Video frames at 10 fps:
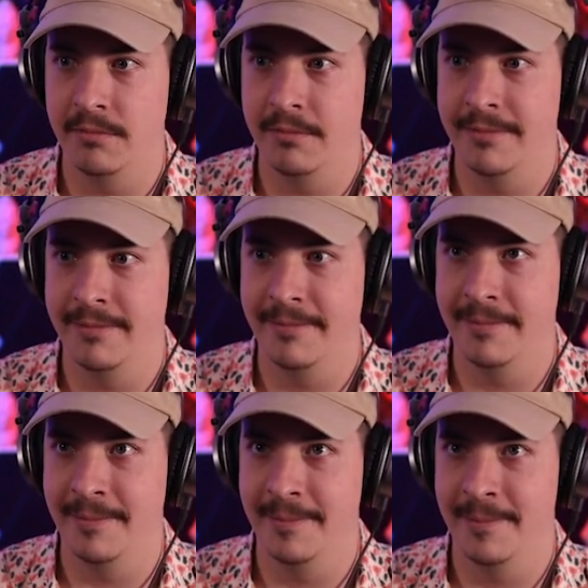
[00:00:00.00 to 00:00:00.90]

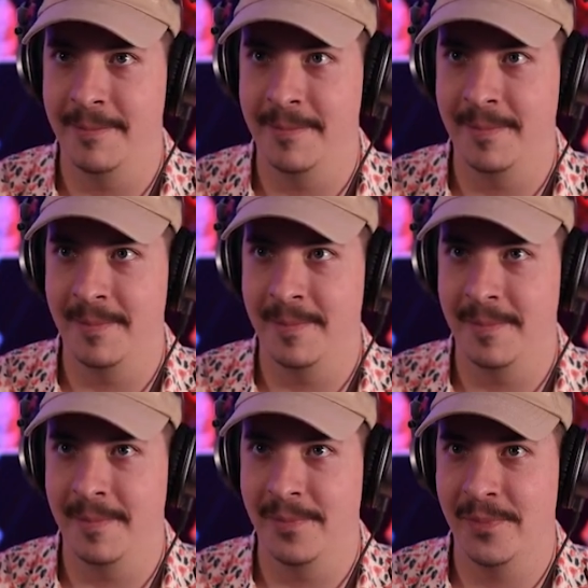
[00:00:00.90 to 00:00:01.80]

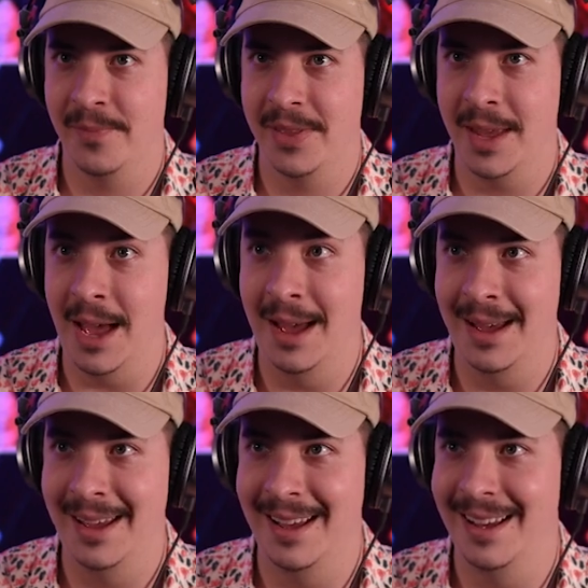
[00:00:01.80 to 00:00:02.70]

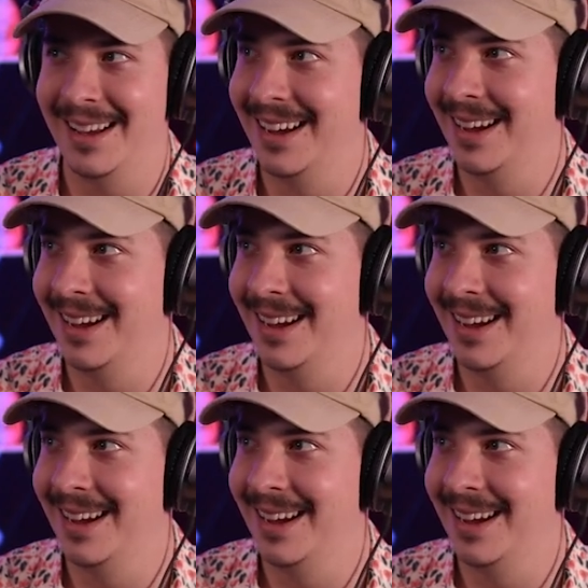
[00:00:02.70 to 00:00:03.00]
Nobody speaks.